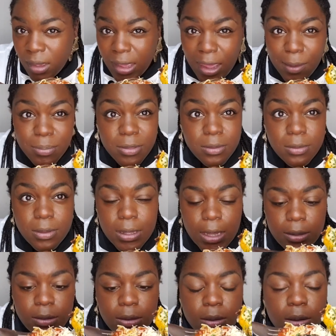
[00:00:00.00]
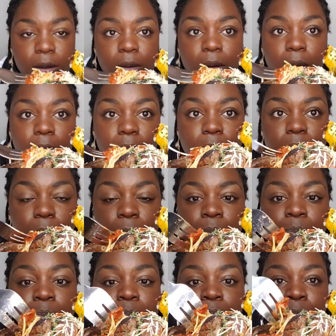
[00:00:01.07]
Absolutely excellent, you guys.
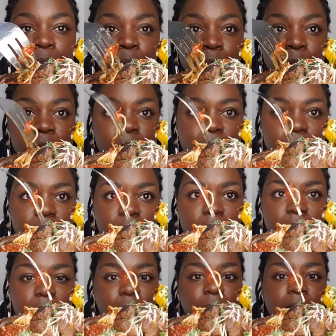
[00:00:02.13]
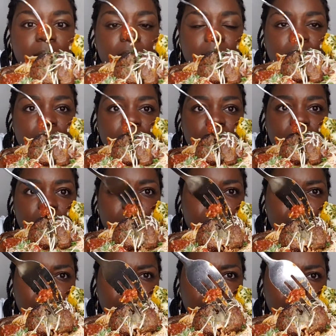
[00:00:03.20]
Let's take a peek in our meat
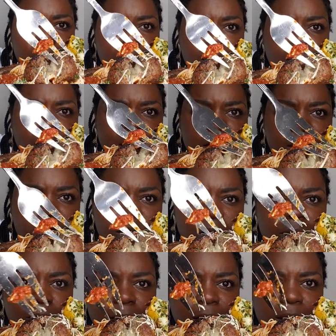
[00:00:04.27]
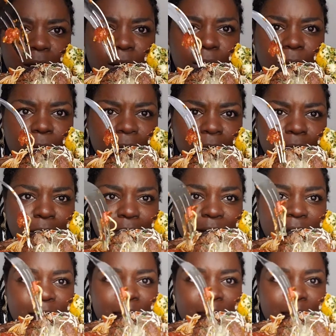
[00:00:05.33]
bowl. See what we got going on.